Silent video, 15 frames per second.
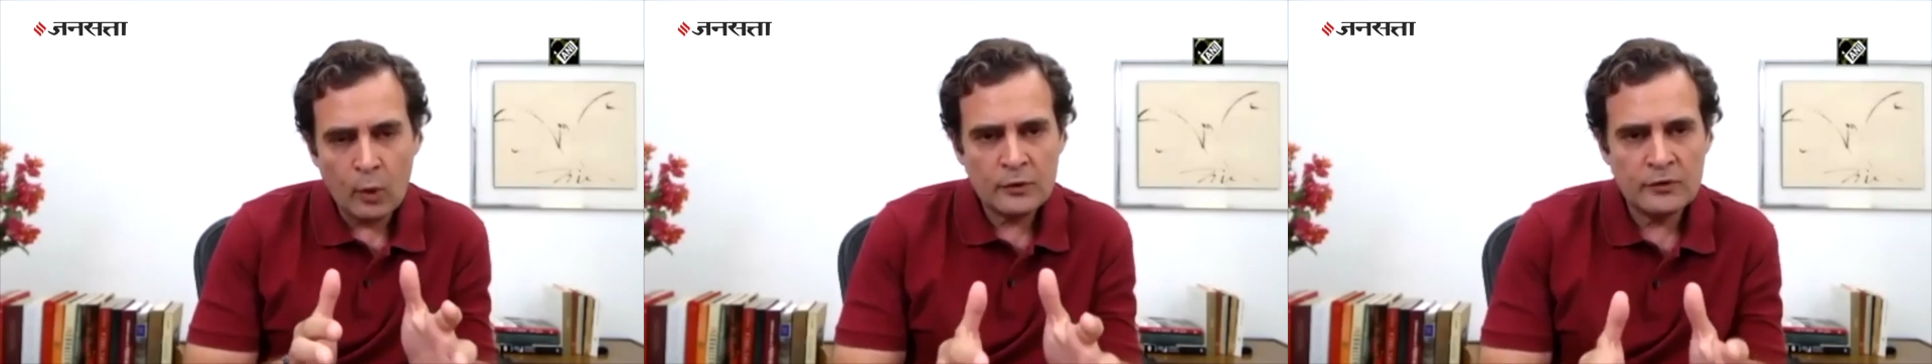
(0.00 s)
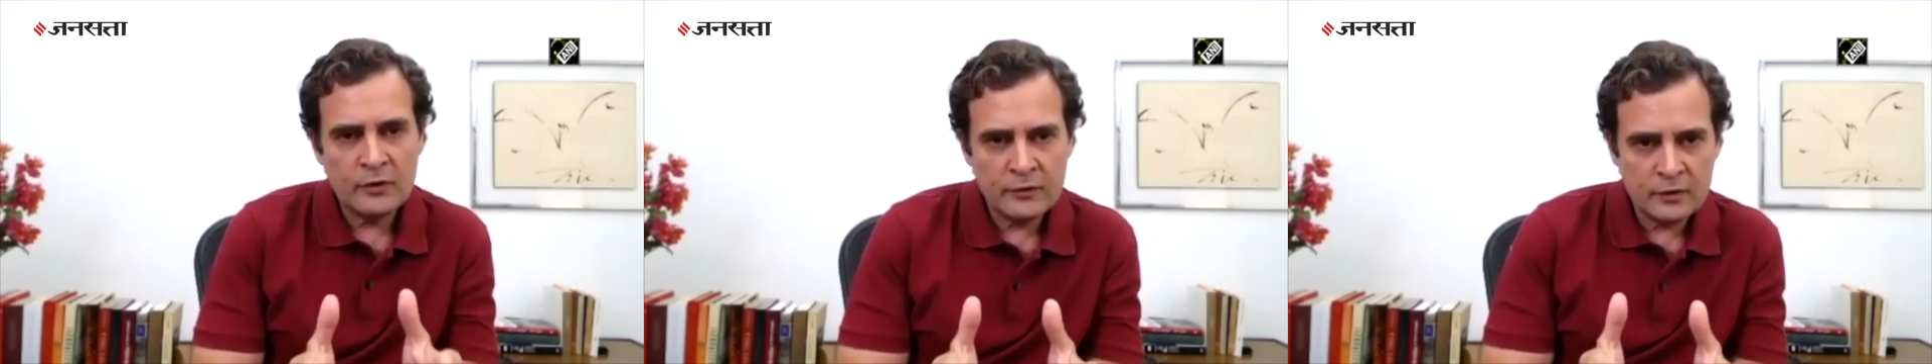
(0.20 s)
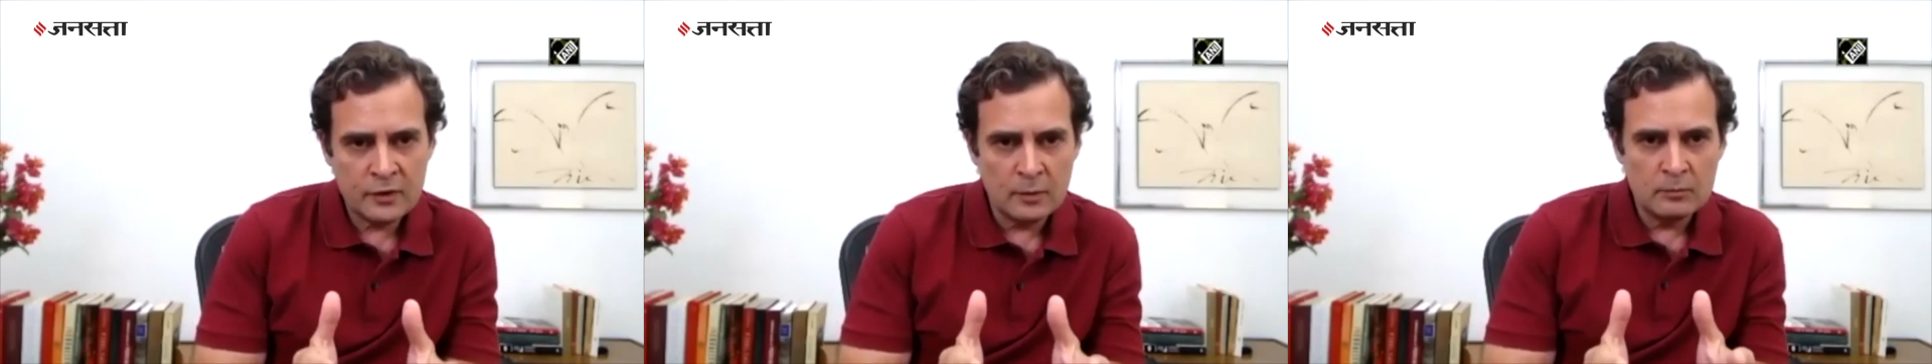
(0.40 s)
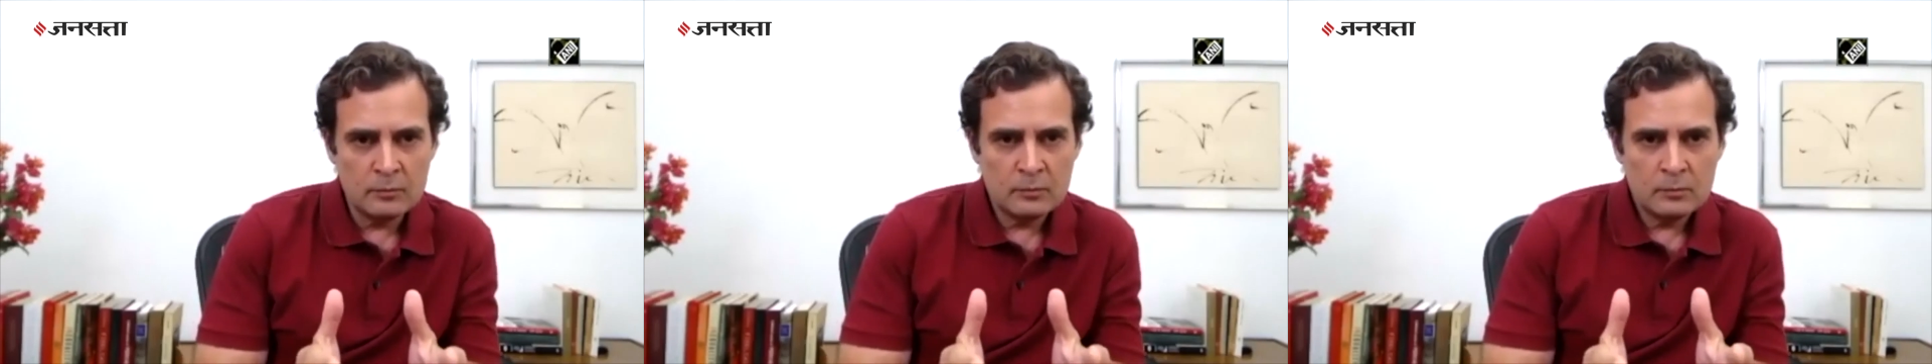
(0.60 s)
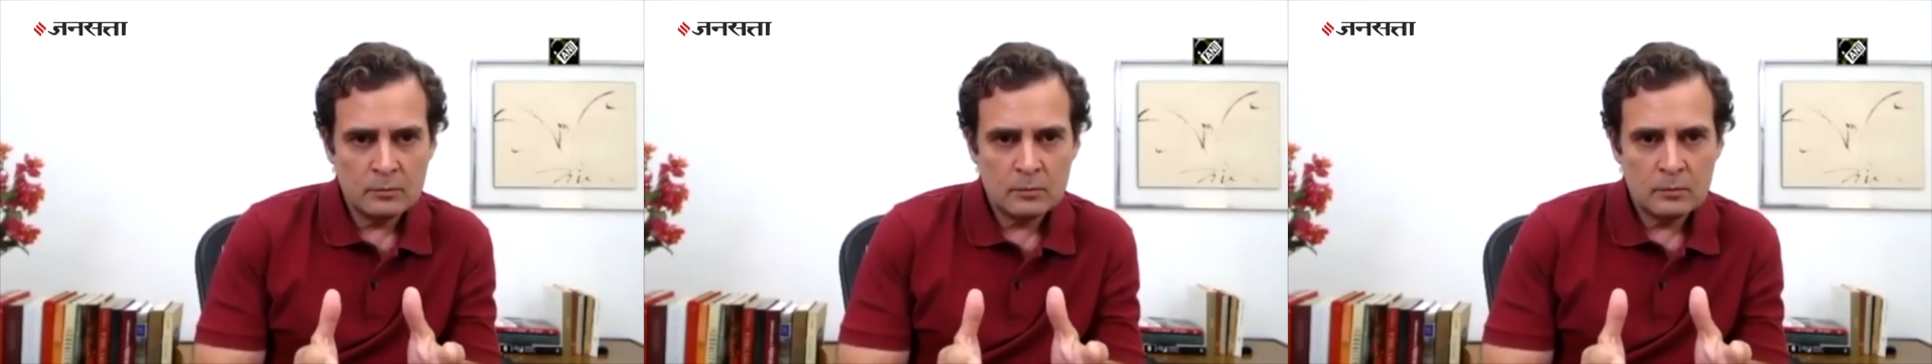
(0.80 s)
system
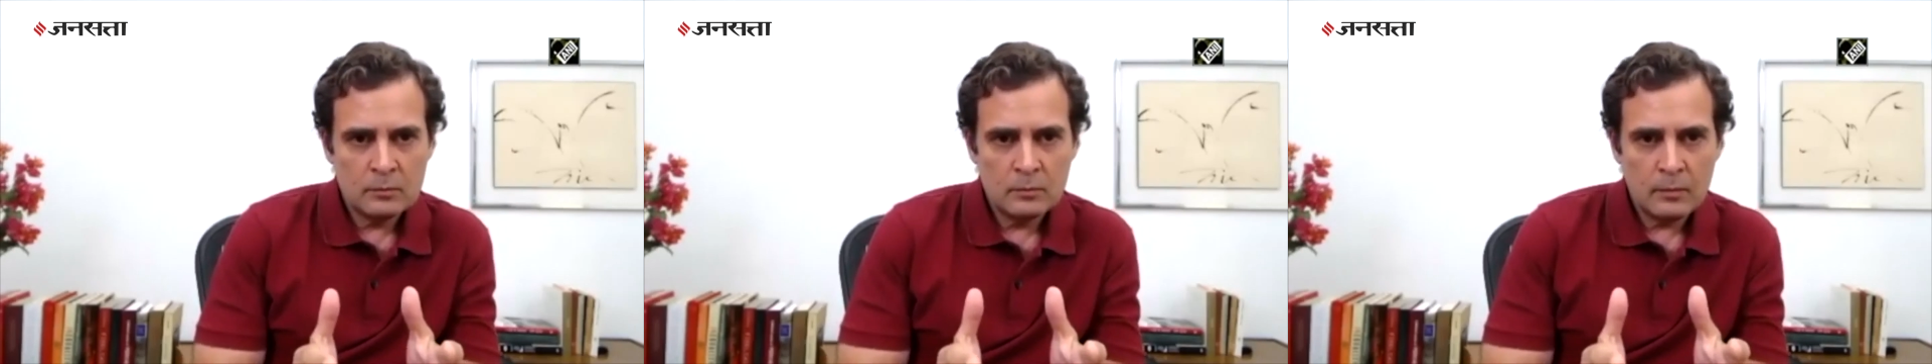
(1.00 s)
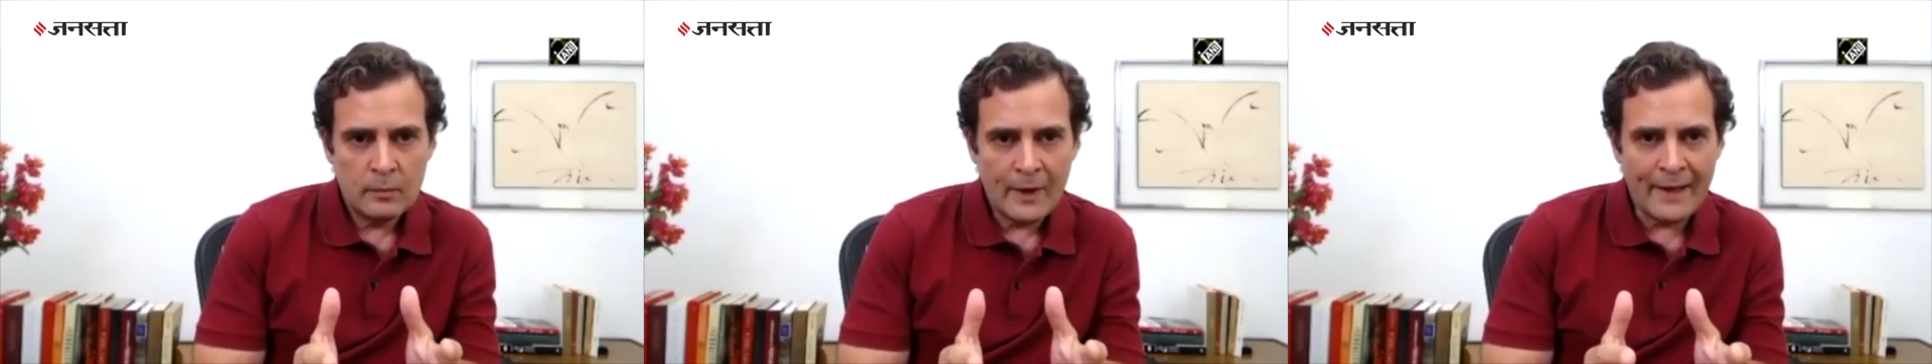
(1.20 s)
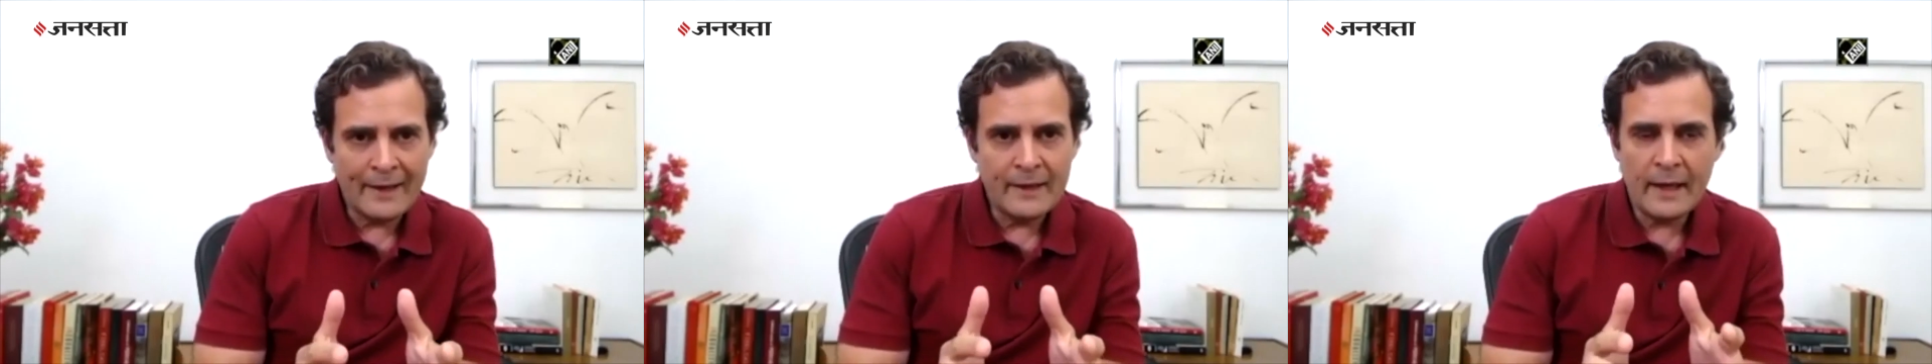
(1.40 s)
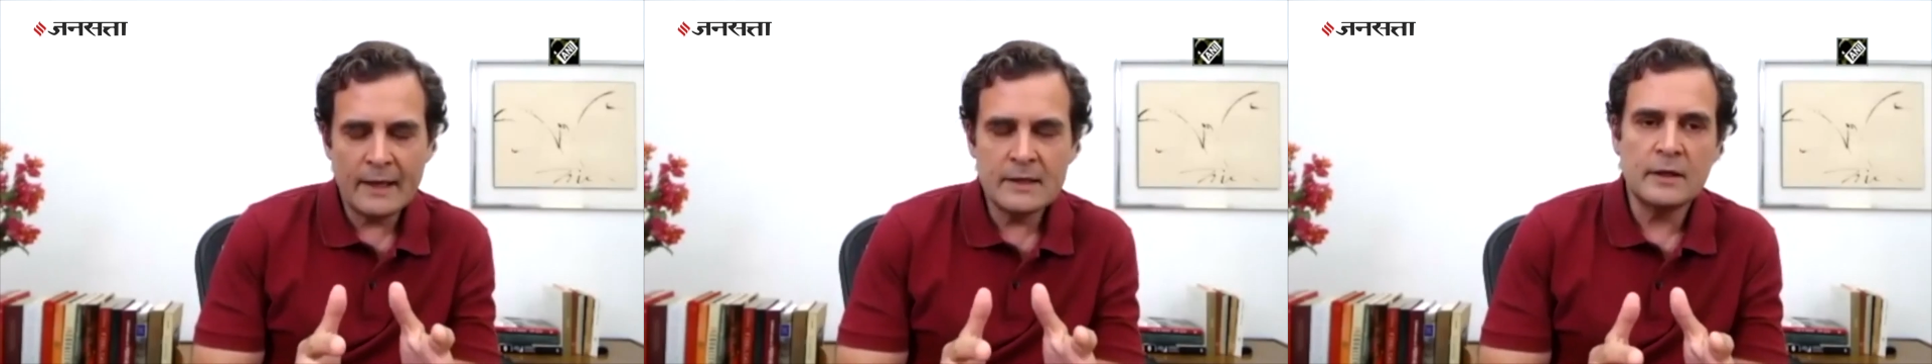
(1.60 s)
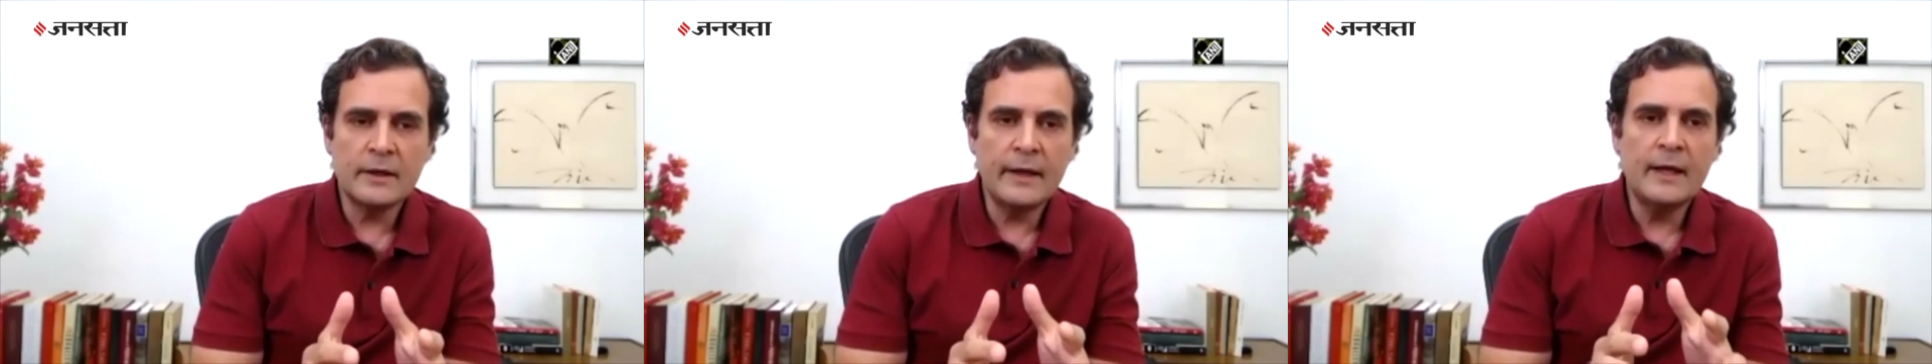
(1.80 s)
and as
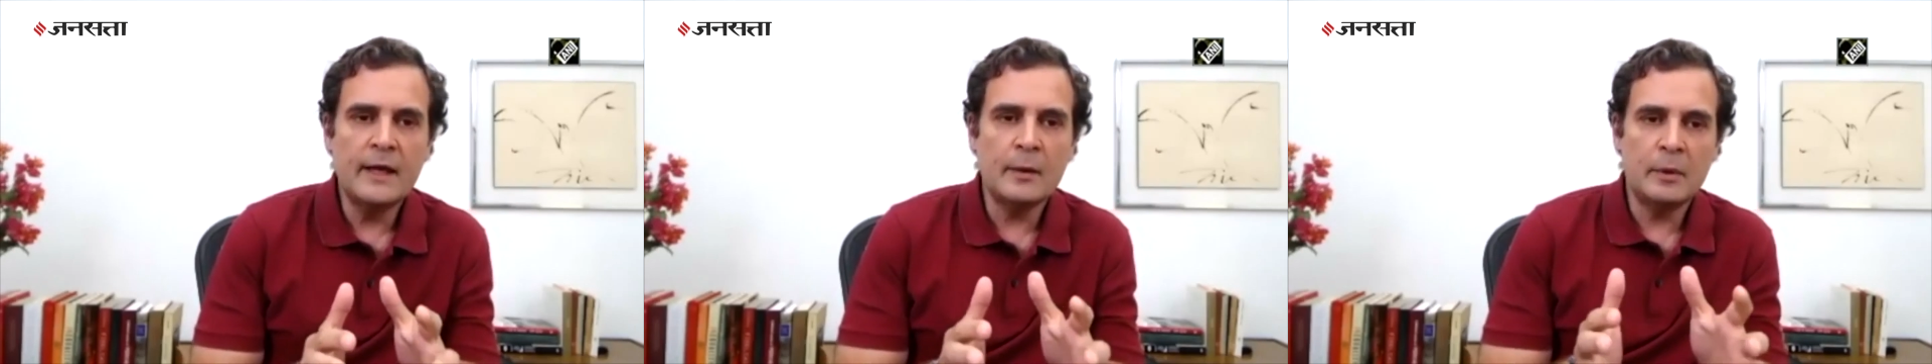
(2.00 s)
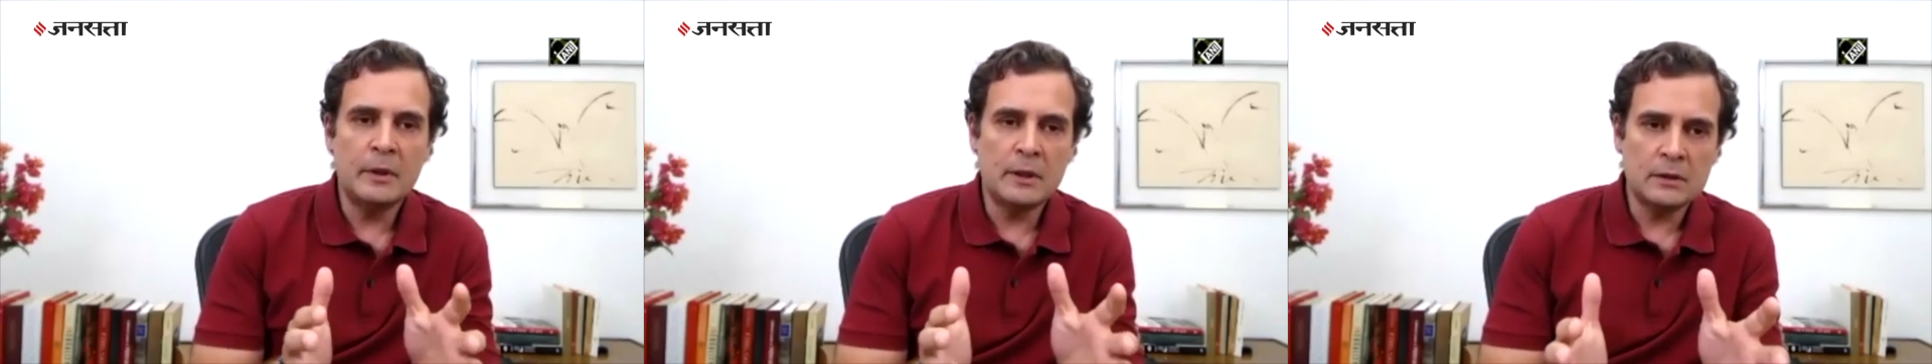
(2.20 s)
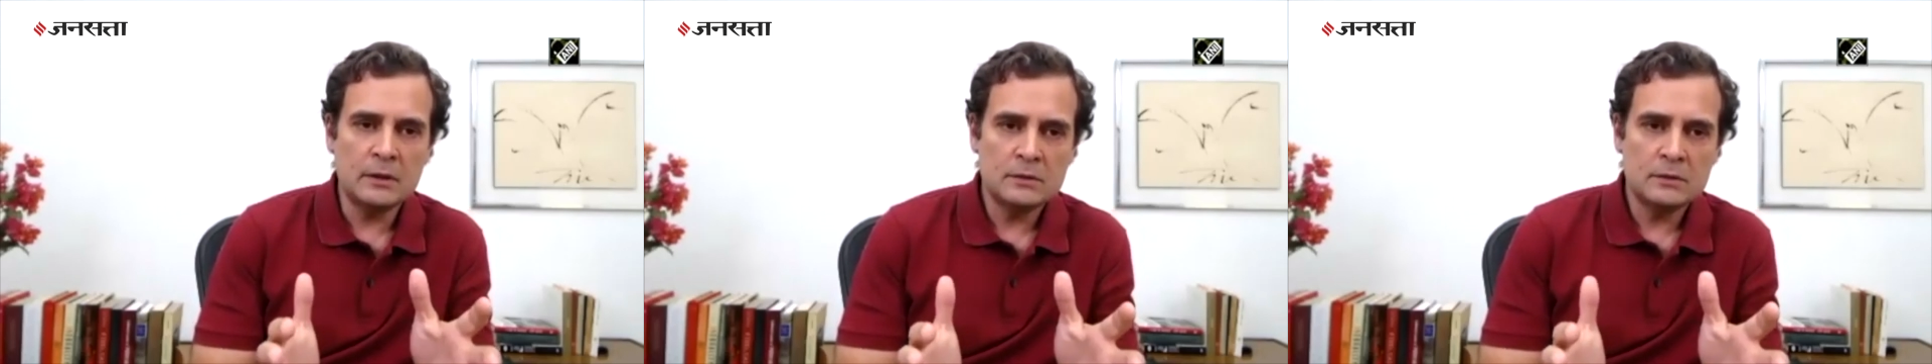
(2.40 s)
an enabler.